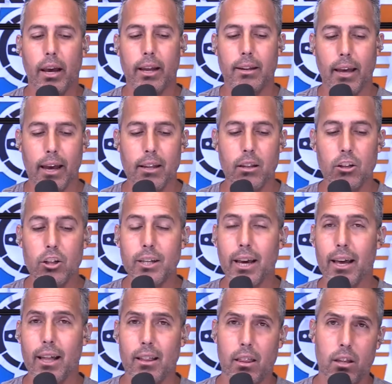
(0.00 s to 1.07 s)
and look
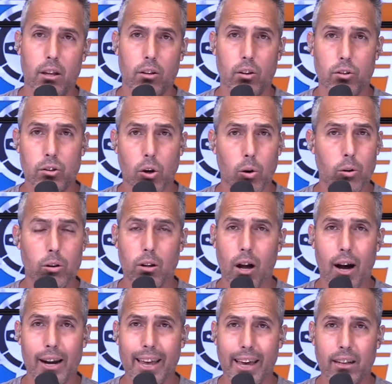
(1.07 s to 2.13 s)
at the
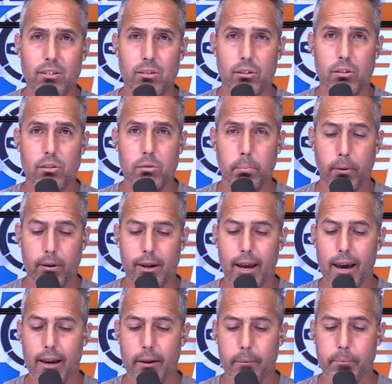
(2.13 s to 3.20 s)
total unanswereds per
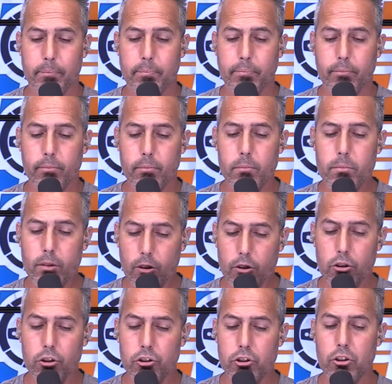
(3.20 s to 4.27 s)
day.
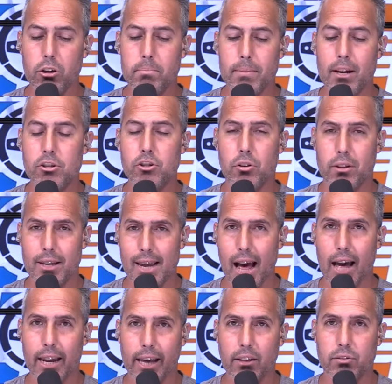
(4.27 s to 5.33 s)
You should measure the
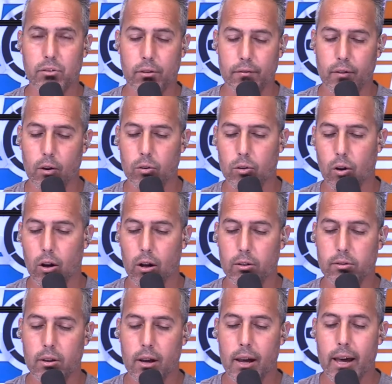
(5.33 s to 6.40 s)
non-answered phone
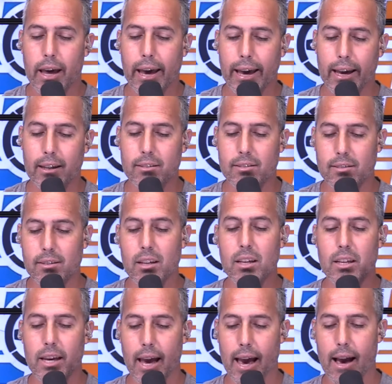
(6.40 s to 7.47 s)
calls and
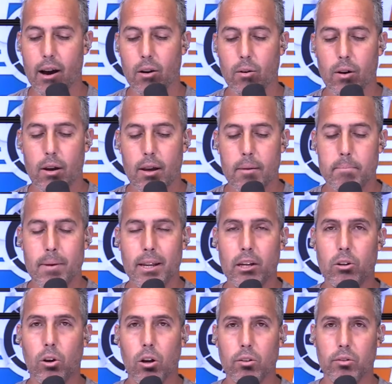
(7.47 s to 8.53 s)
see how
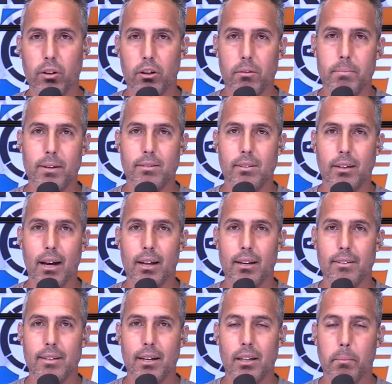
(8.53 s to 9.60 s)
many calls that you're missing
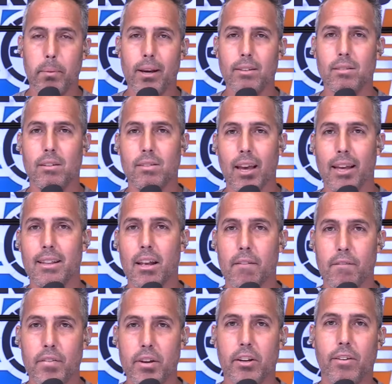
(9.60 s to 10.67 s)
on a daily basis, and
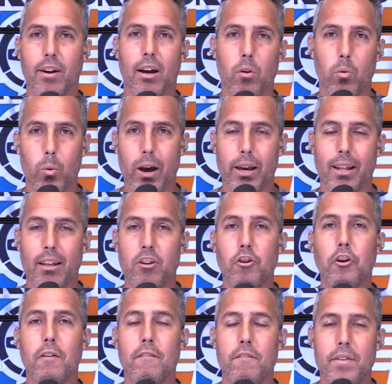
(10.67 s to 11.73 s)
then figure out a way that
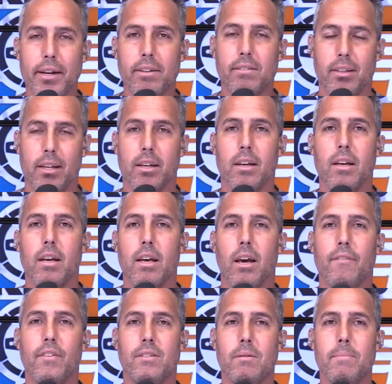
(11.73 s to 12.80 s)
you can fix it.
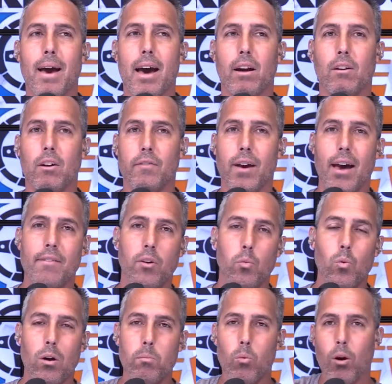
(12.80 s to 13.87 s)
If it's a matter of
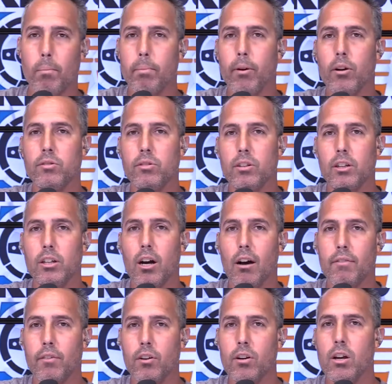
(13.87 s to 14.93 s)
having one more person
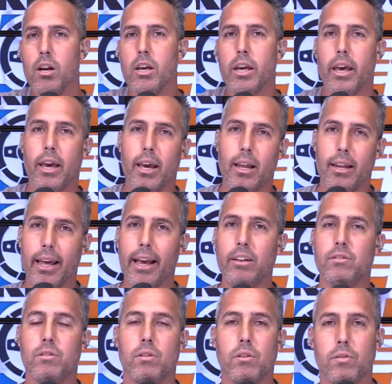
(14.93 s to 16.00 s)
cover and
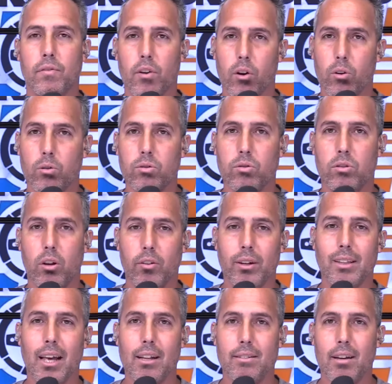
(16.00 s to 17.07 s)
answer the phones
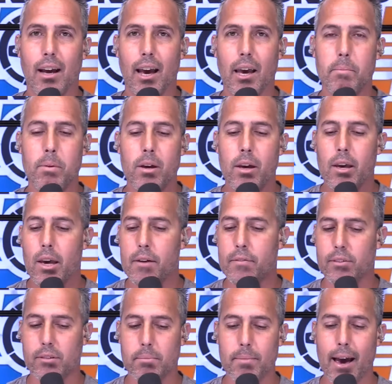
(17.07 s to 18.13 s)
during that time,
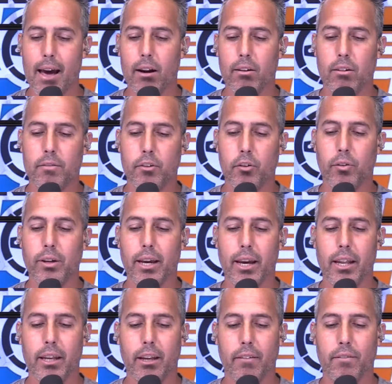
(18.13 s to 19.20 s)
if it's a matter of
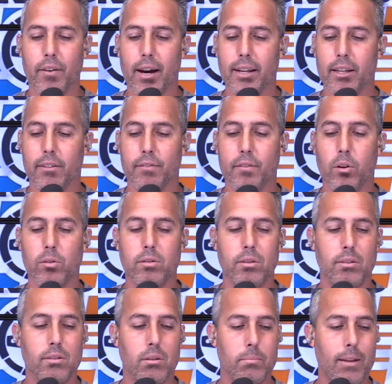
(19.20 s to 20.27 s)
creating and finding a phone
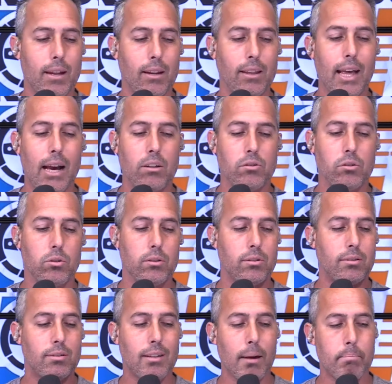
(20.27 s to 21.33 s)
system that allows you to
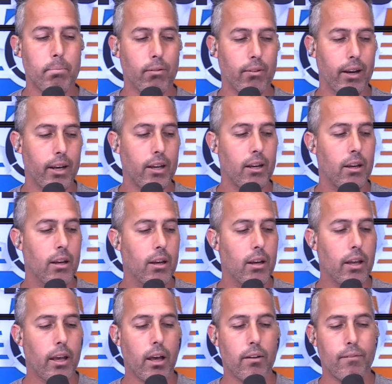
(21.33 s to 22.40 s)
separate
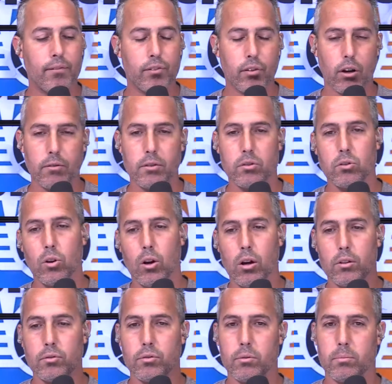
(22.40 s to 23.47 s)
service
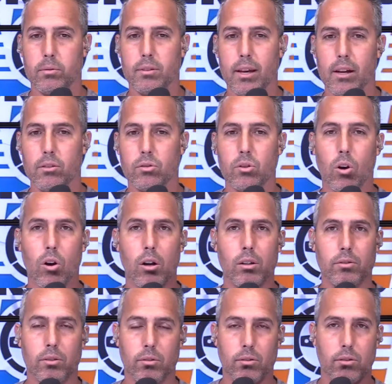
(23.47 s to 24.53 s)
calls from sales
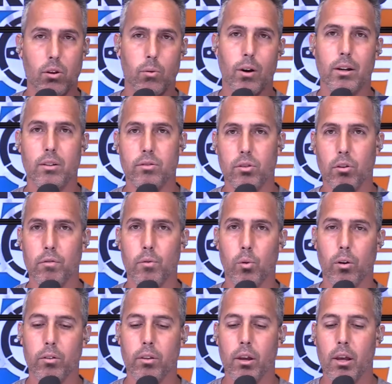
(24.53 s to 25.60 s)
calls and so on and so
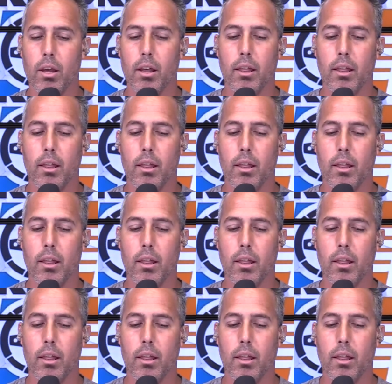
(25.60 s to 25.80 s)
forth,